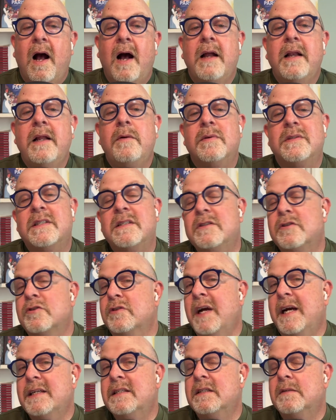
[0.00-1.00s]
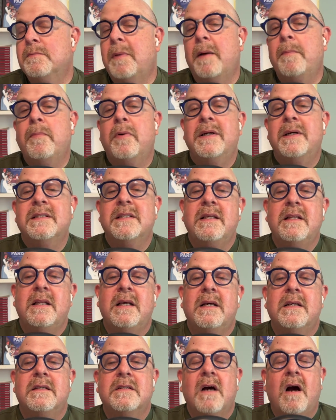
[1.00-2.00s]
Honey was extracted by pressing
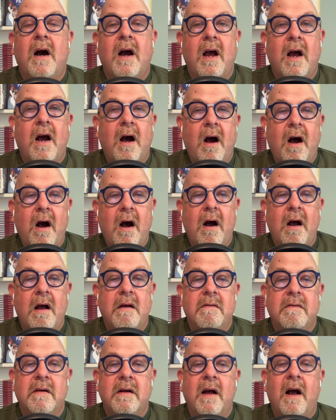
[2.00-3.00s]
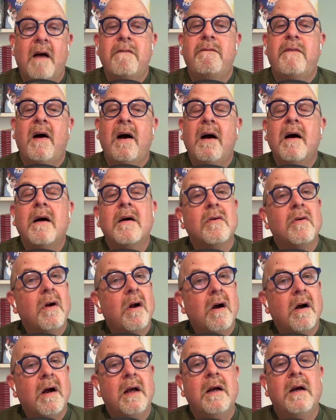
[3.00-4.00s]
the entire hive, a far
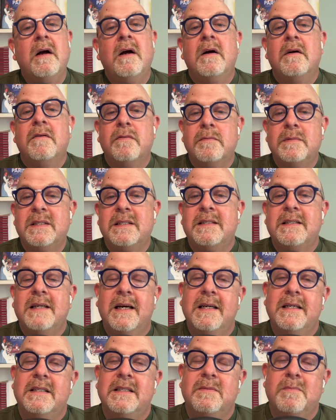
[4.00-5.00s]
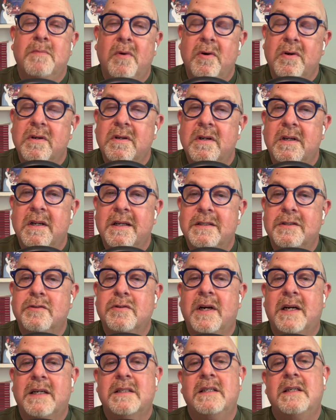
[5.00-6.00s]
cry from today's modern
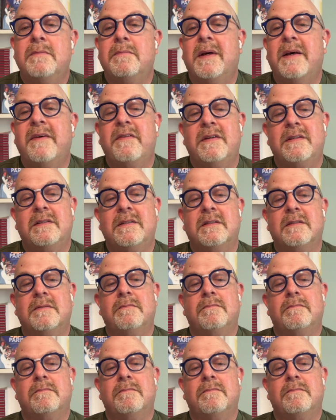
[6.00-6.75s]
extracting methods.